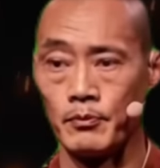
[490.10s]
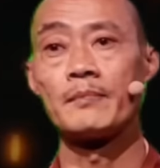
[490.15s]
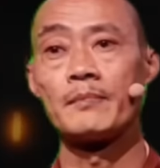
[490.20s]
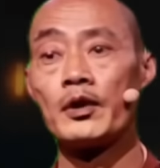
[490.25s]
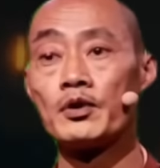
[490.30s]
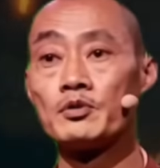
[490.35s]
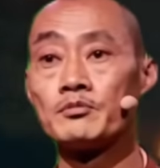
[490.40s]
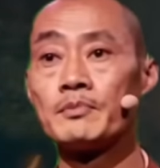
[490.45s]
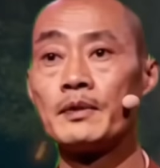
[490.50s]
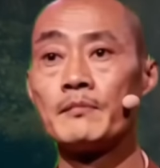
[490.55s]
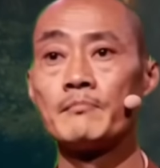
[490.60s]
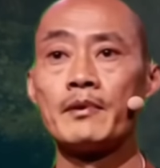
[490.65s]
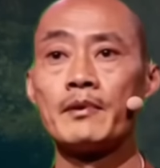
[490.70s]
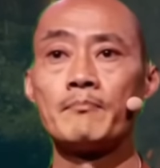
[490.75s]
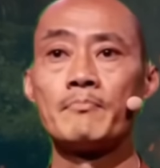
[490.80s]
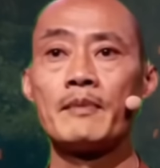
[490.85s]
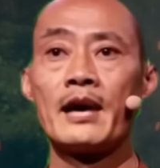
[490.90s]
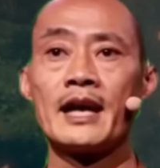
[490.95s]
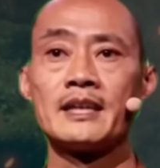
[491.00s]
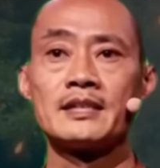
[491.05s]
confidence
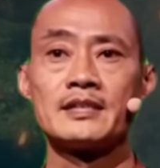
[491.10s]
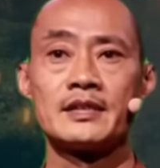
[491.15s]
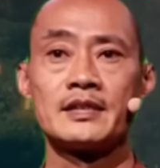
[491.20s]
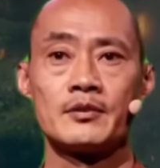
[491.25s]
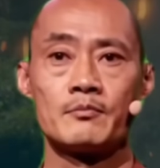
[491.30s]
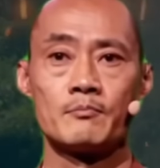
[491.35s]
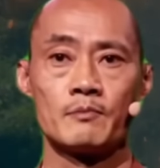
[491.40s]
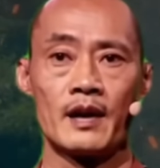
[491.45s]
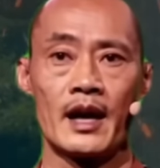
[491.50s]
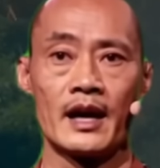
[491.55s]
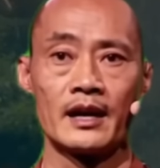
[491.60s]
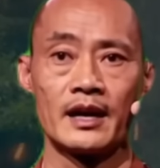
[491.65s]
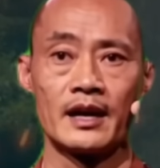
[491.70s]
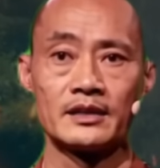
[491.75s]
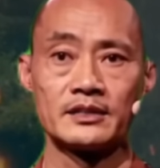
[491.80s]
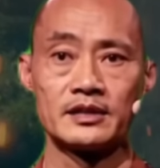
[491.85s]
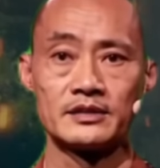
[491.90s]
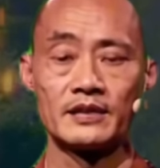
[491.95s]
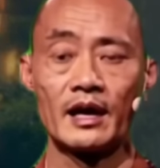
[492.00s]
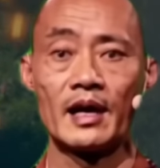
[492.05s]
becomes
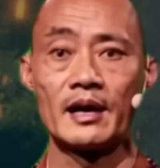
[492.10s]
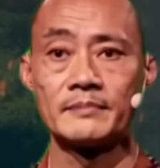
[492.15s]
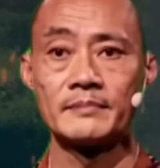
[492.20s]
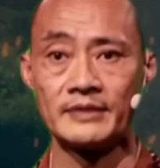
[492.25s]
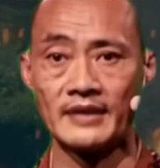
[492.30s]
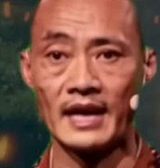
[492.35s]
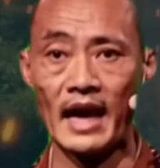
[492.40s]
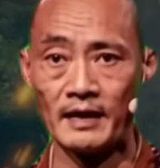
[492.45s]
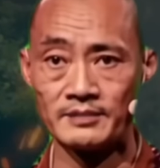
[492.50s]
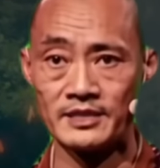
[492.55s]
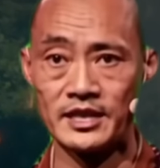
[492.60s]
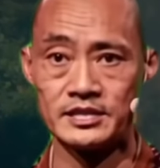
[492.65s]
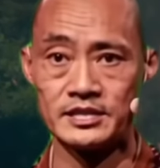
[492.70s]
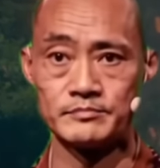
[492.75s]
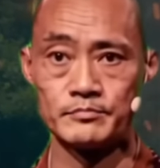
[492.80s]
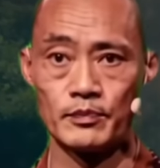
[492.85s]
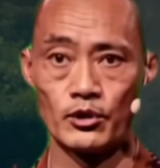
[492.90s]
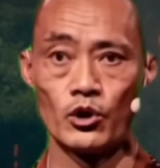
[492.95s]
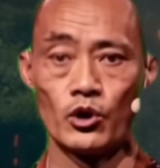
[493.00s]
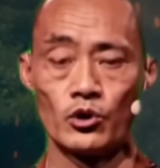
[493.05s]
untouchable. So
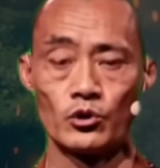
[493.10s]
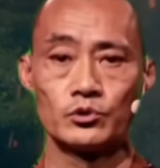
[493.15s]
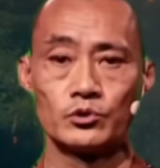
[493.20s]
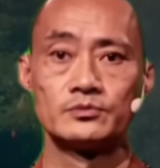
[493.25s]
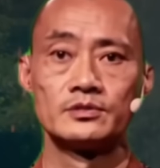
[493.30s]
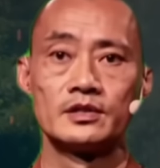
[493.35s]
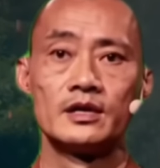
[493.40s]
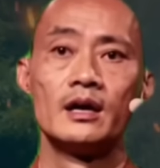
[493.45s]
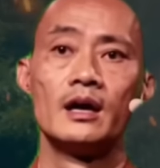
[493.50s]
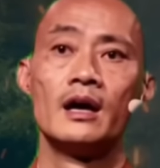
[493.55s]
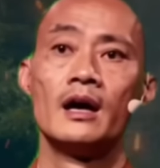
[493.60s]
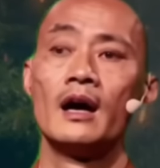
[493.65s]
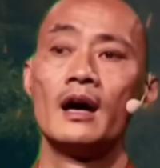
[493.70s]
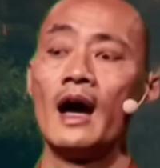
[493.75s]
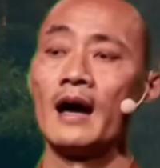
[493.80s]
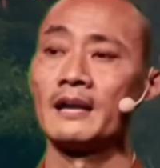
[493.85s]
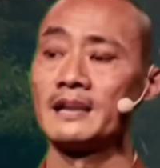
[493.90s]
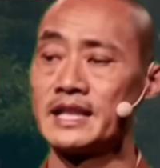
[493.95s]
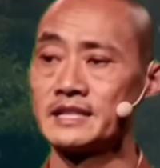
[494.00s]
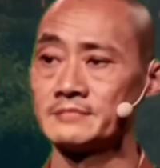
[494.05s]
start showing up for
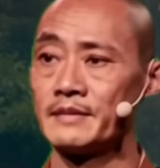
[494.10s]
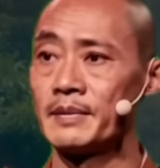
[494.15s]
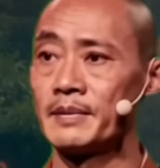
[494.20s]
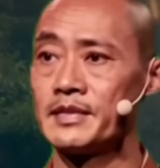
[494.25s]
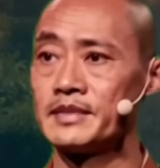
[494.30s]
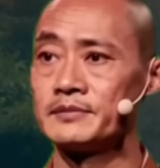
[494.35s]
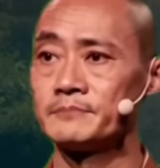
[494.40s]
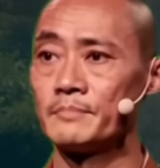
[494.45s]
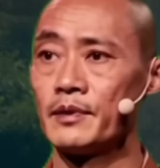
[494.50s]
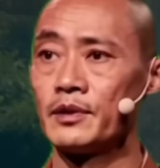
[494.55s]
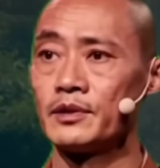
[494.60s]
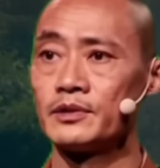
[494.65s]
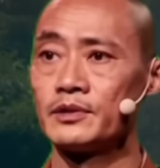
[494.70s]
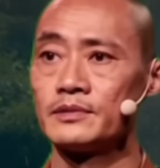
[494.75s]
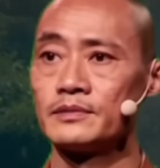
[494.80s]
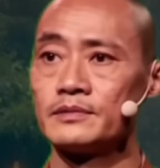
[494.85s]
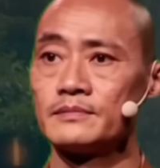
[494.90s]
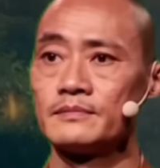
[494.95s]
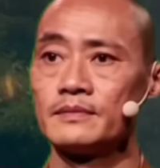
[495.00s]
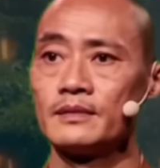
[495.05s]
yourself the way you
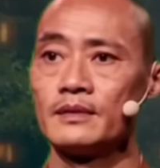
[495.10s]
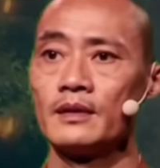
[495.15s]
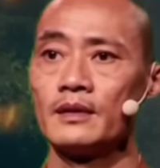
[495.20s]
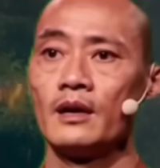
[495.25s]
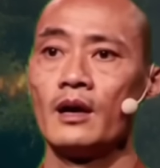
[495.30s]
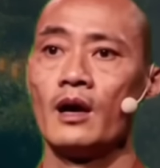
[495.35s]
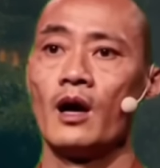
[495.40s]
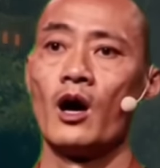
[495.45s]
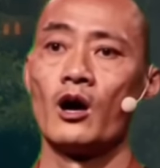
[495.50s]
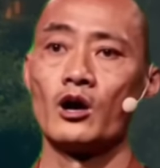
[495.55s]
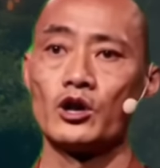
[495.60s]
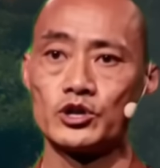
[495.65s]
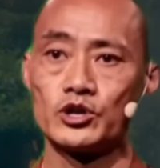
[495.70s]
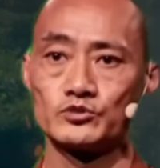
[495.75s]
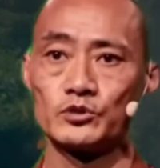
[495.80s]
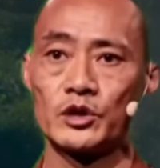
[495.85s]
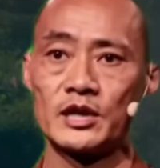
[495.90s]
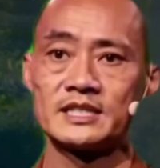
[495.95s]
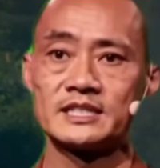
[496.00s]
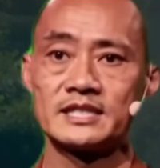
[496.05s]
wish others would.
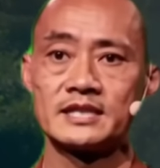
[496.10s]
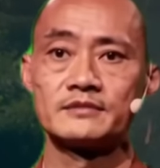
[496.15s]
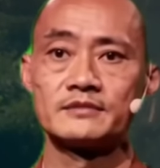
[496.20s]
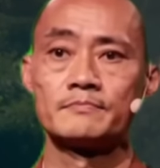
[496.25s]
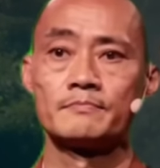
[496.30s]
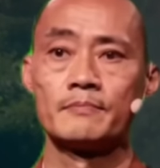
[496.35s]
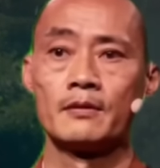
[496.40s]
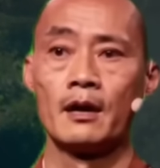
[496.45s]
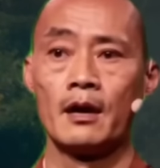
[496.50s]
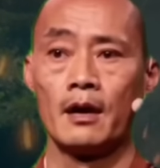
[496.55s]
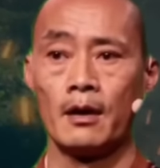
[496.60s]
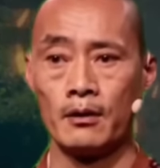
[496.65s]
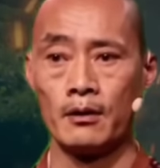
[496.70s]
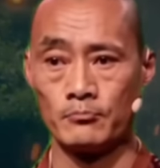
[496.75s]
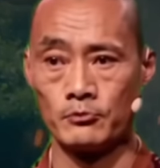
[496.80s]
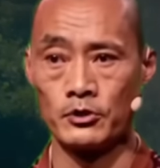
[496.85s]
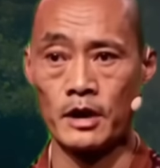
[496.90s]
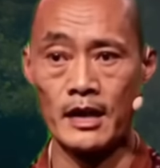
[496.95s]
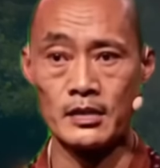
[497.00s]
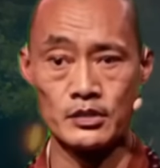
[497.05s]
Protect your
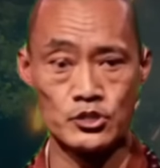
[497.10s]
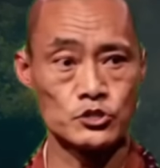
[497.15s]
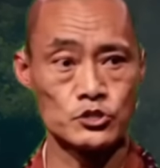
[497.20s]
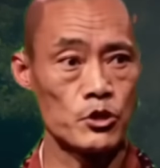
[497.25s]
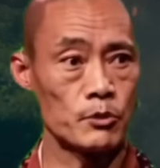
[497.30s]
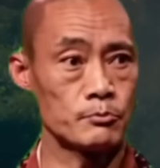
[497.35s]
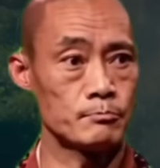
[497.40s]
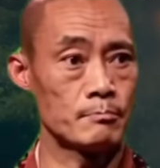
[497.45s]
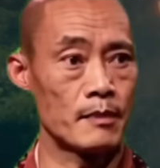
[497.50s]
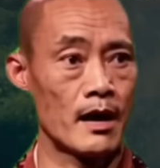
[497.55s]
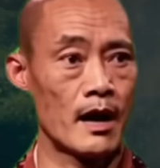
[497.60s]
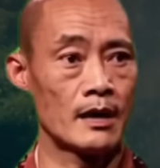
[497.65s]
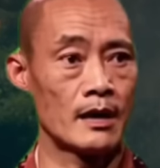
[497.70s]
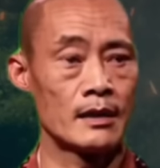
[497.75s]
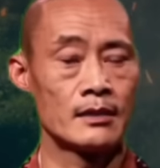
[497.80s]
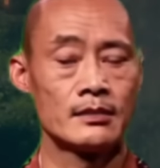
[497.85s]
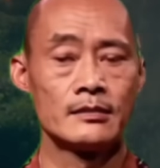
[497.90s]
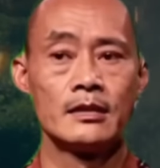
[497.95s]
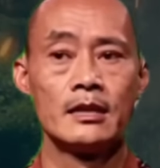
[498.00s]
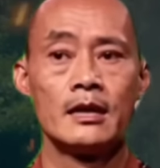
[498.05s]
peace, defend your
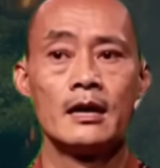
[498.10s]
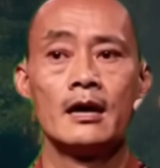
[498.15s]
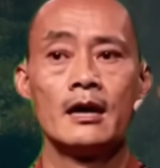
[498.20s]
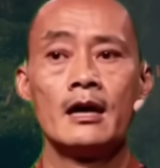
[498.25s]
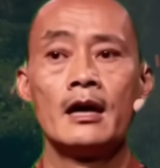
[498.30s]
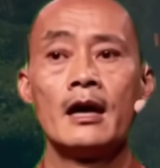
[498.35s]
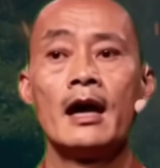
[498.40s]
time,